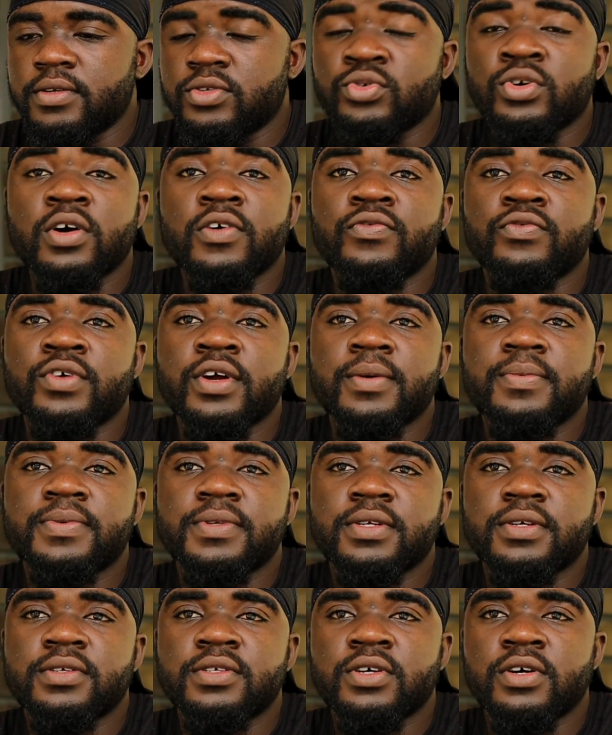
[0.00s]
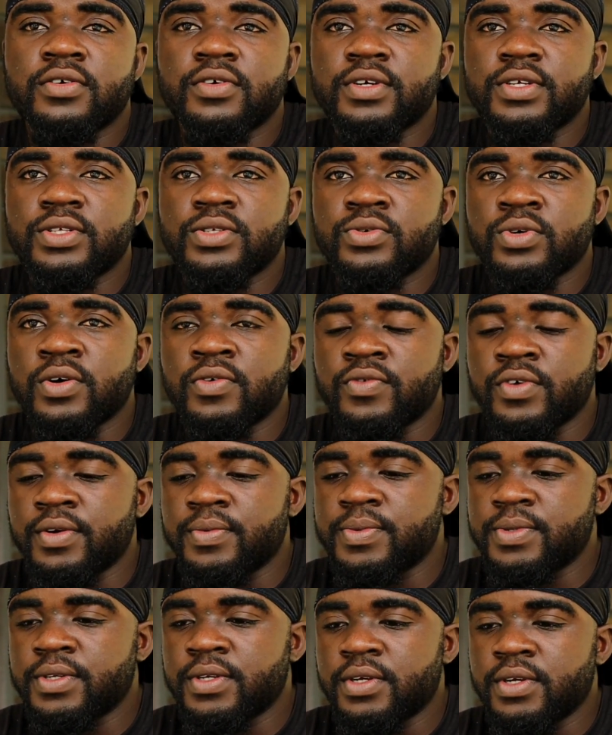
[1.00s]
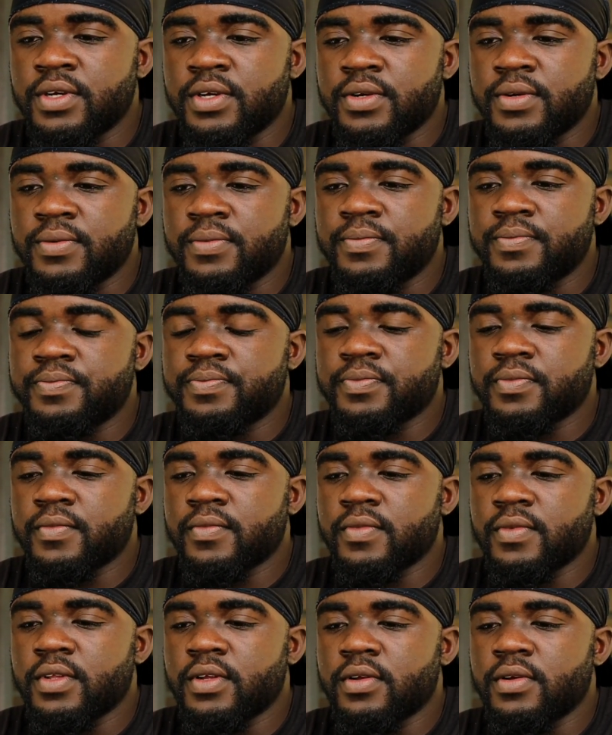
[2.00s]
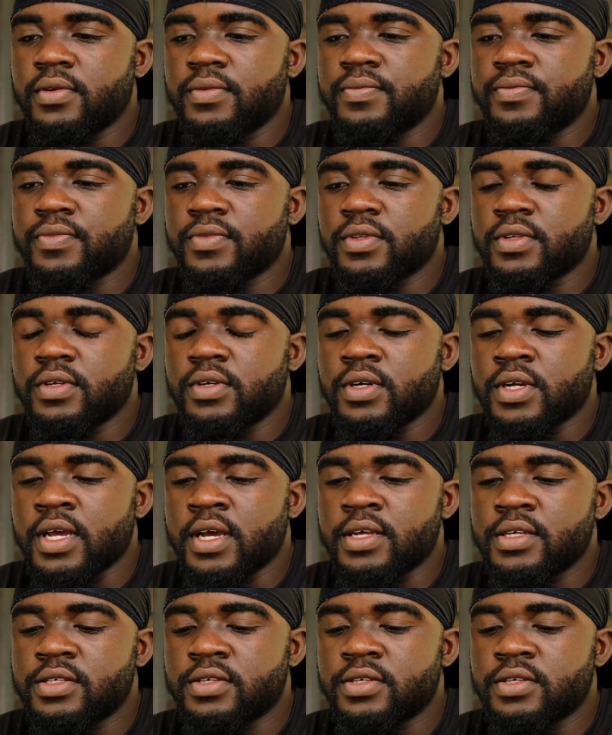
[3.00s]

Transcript: 12 reps, sorry, 12 reps okay